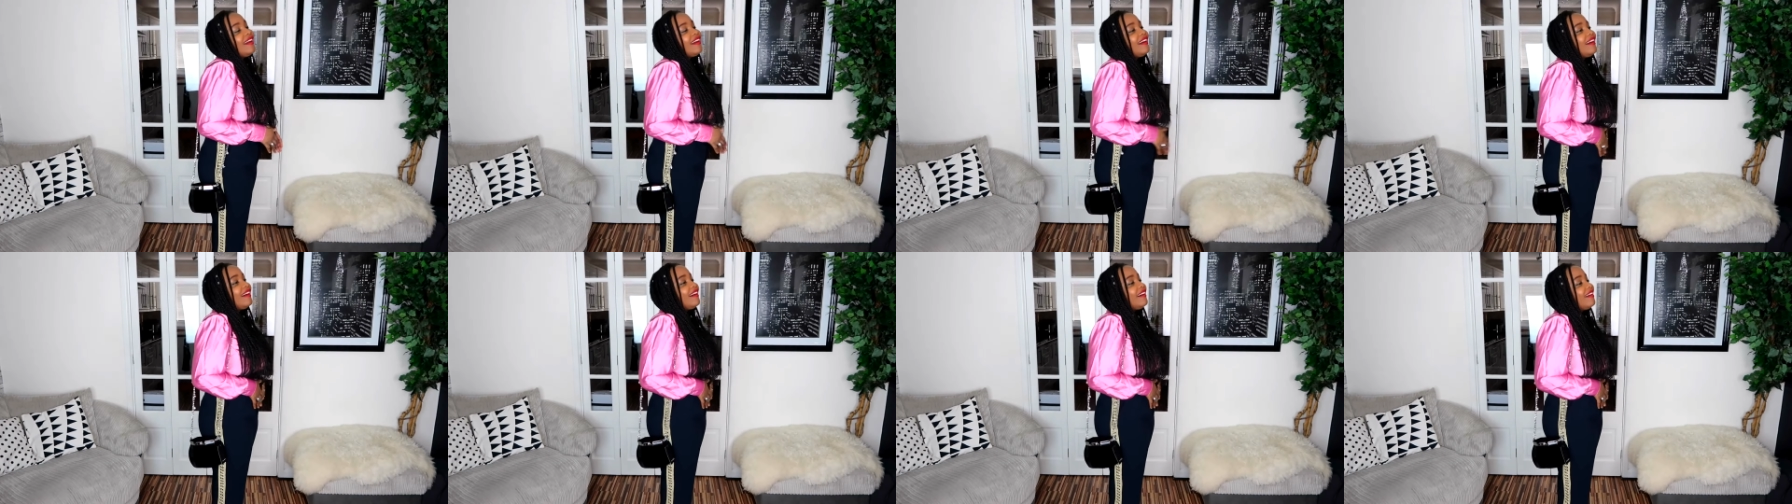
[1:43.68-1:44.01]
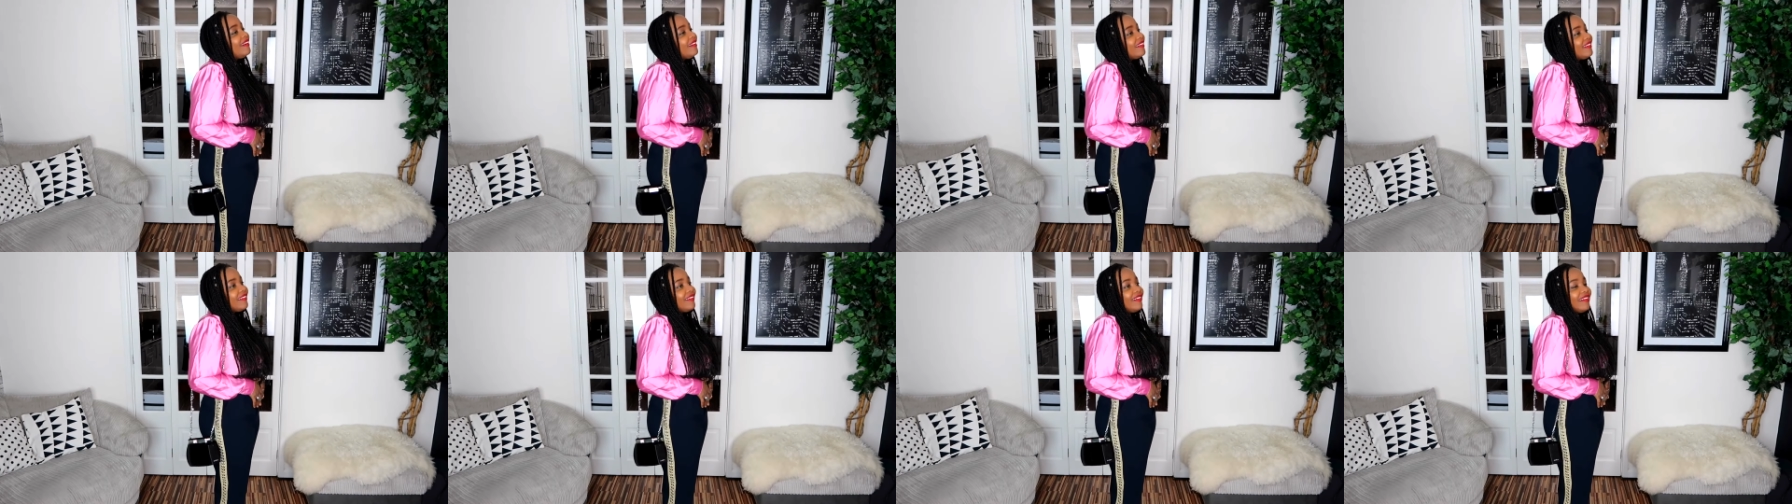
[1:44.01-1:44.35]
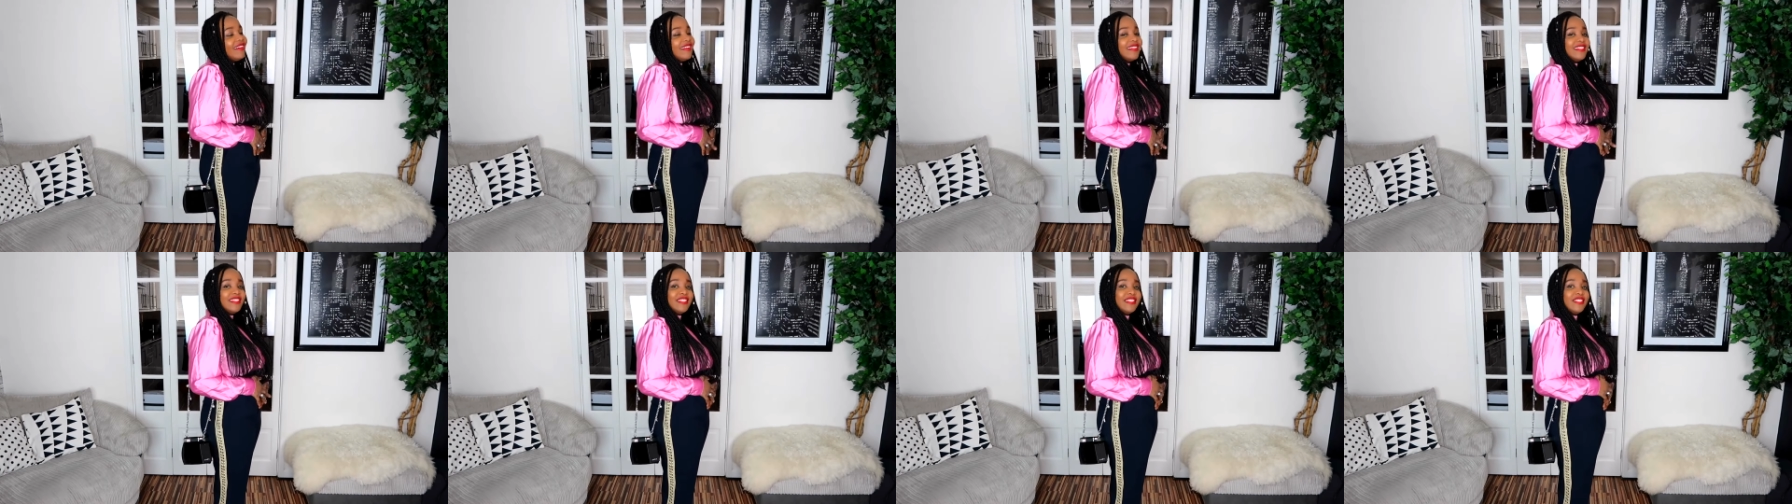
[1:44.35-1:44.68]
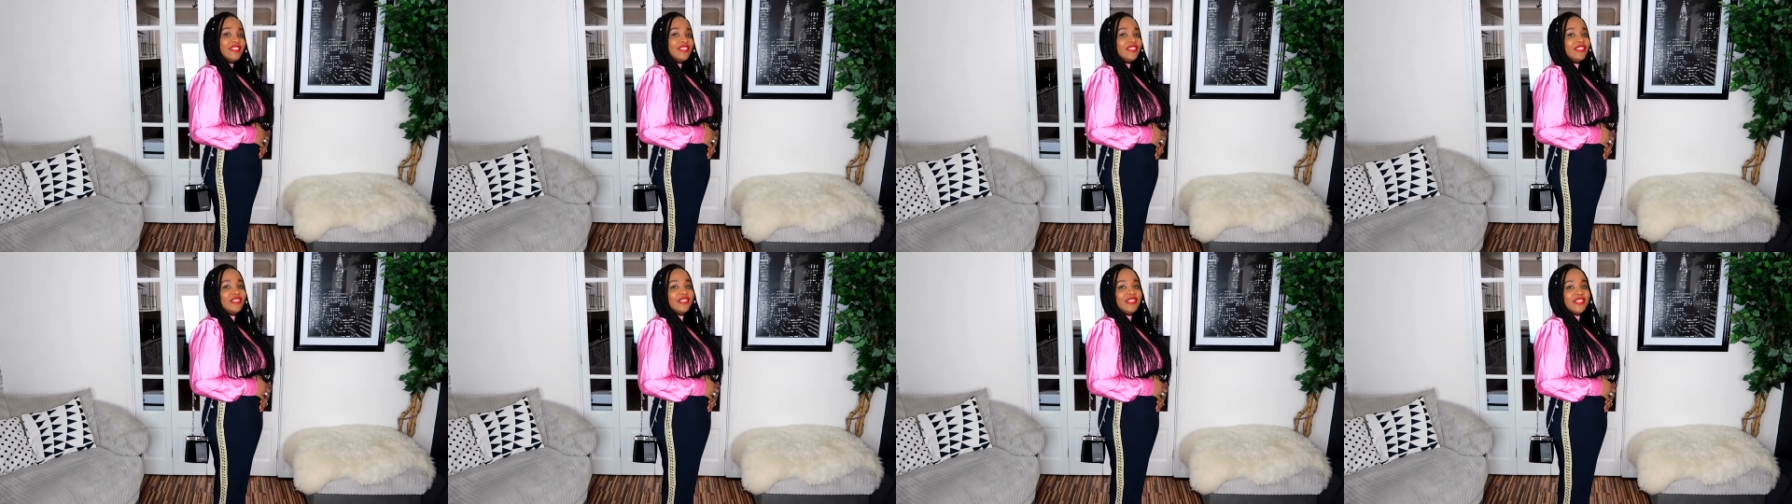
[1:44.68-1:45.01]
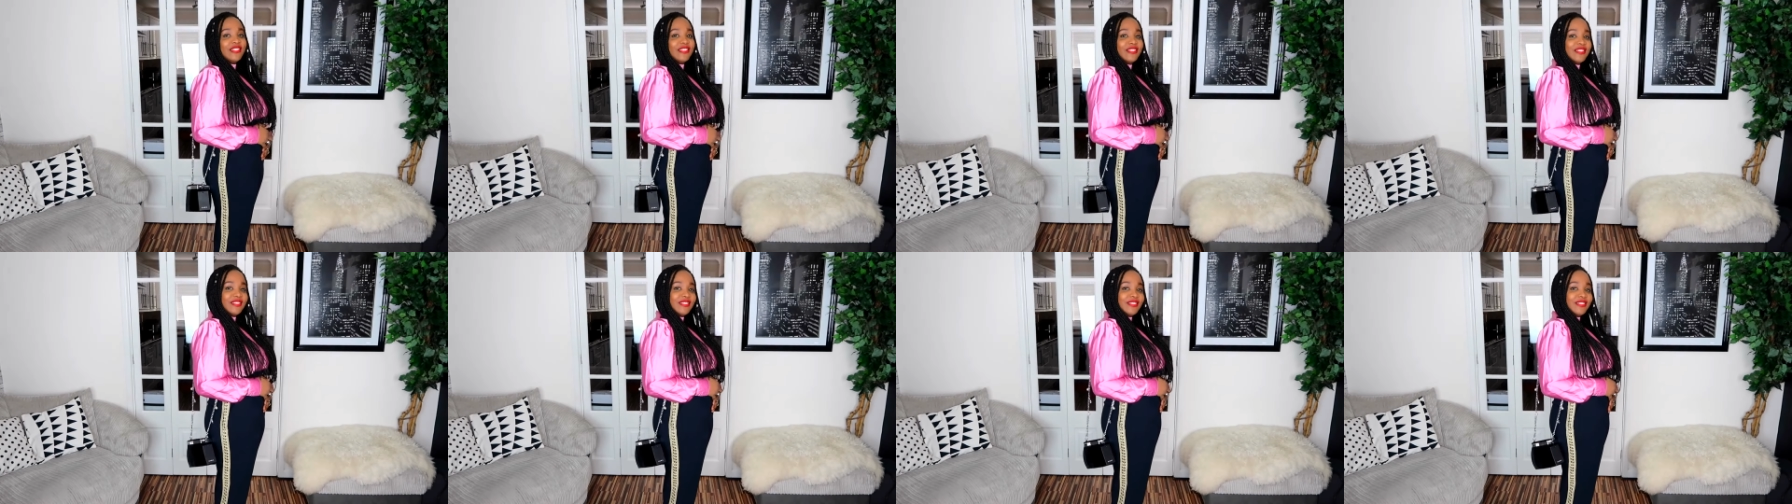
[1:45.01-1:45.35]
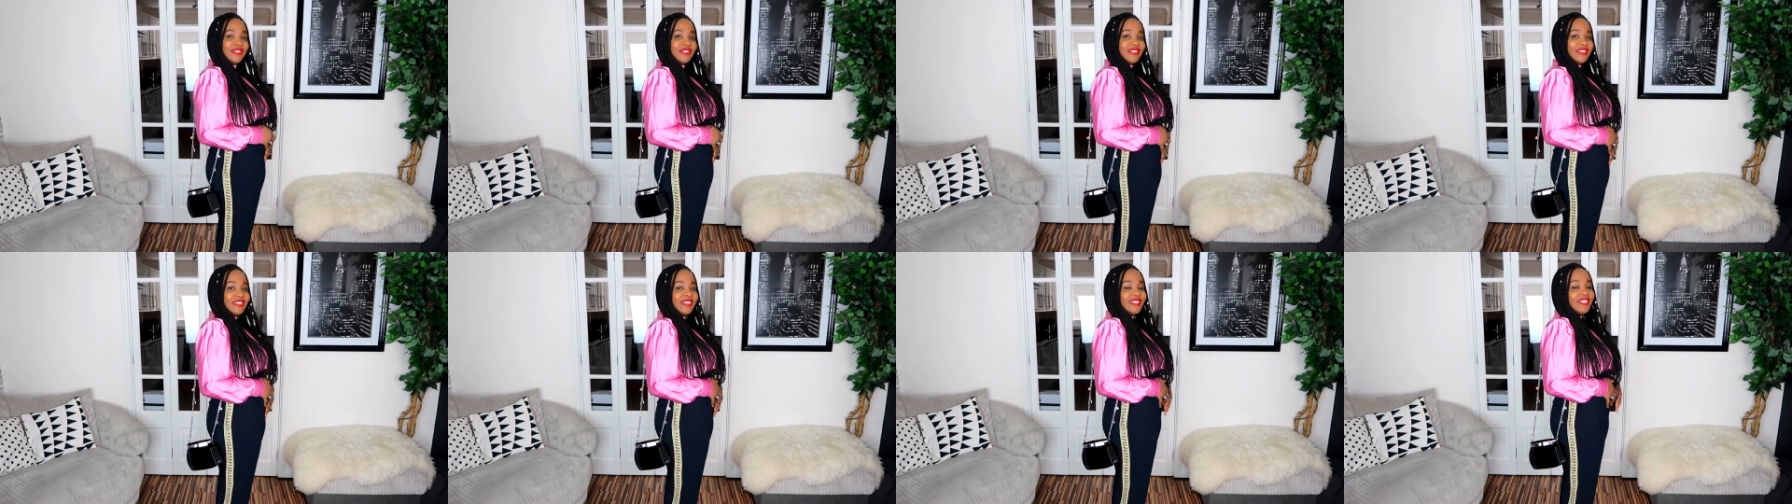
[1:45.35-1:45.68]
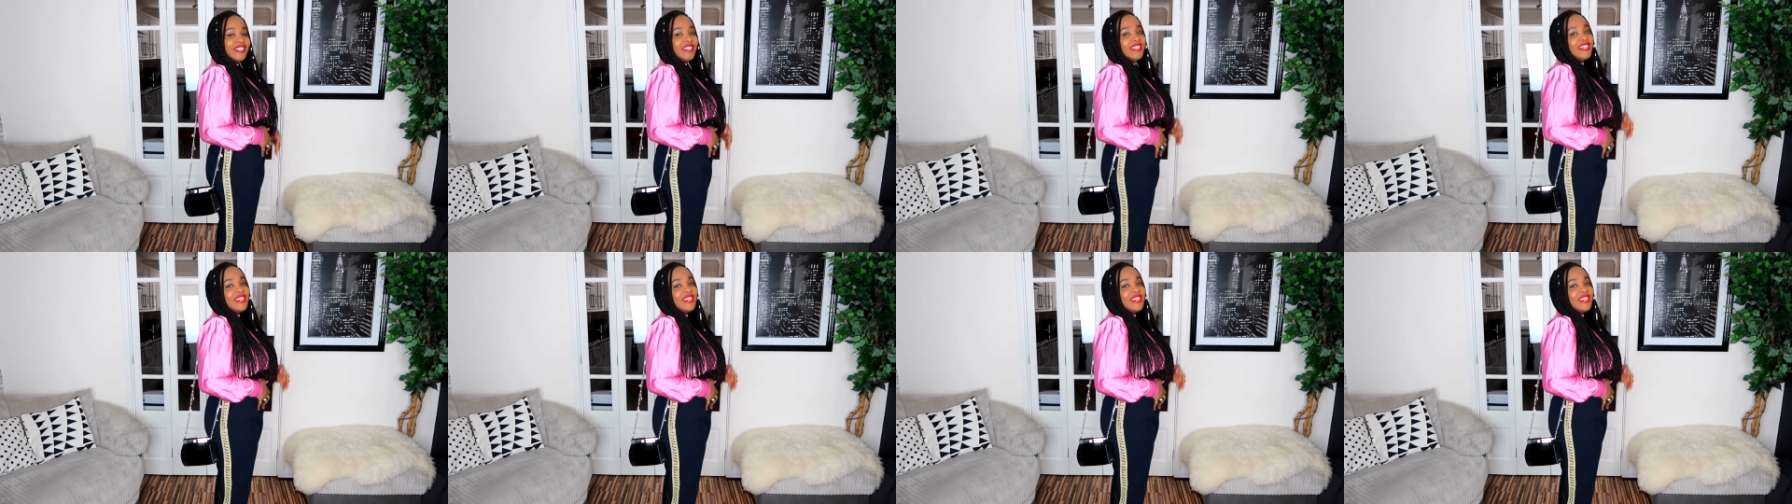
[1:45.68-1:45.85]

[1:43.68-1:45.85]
Oh gosh, the struggles,